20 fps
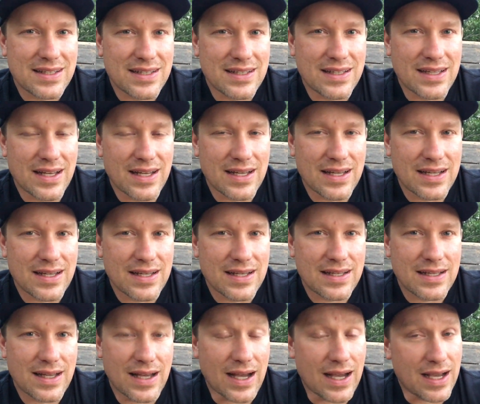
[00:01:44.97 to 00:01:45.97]

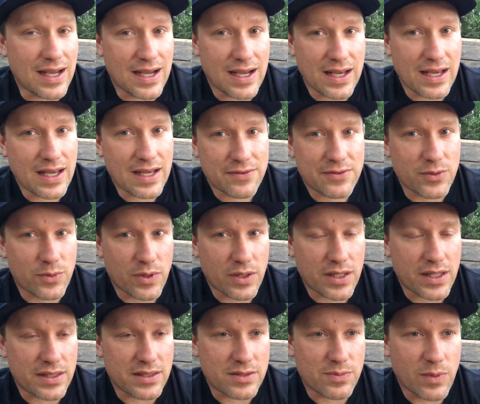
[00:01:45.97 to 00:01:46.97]
I have to work
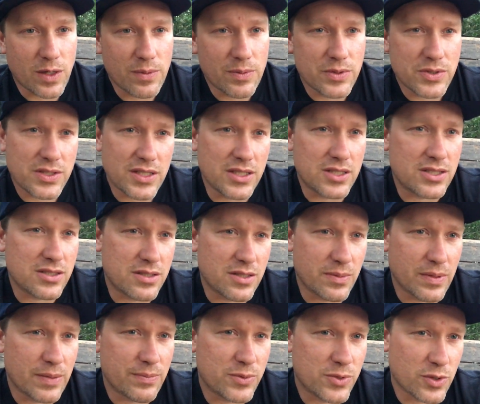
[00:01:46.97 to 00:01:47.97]
at the small boat station until
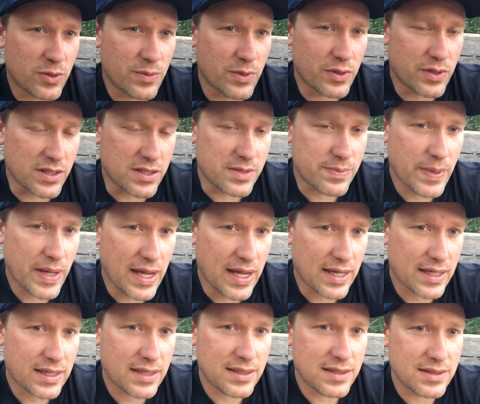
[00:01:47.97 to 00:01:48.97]
my patrol boat gets
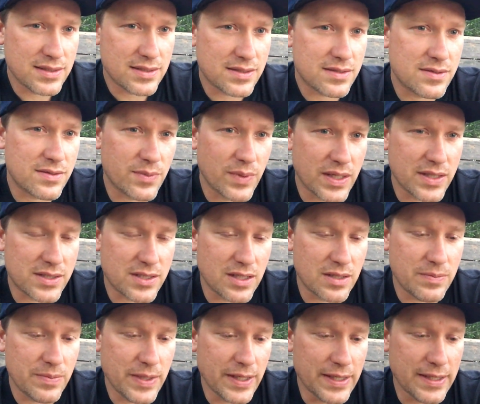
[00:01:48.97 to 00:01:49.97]
back. This is the way it's going
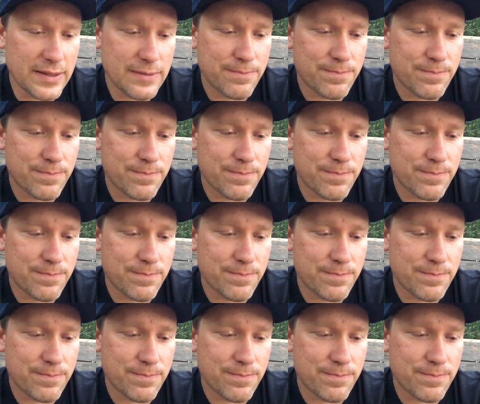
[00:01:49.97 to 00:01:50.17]
to be.